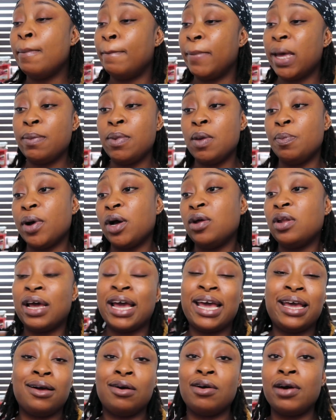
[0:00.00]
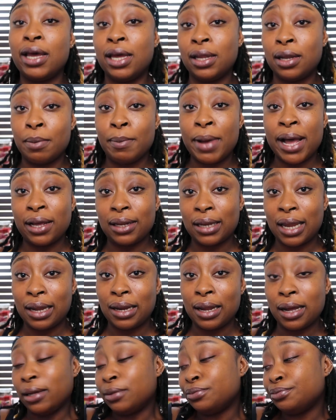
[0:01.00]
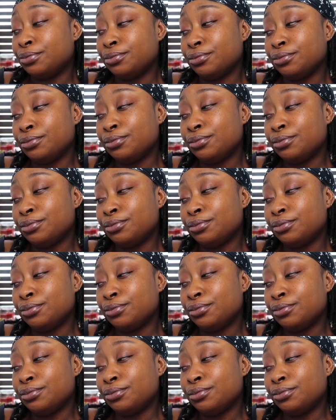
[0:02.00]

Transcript: Maybe Bolo ain't got it in the bank like that.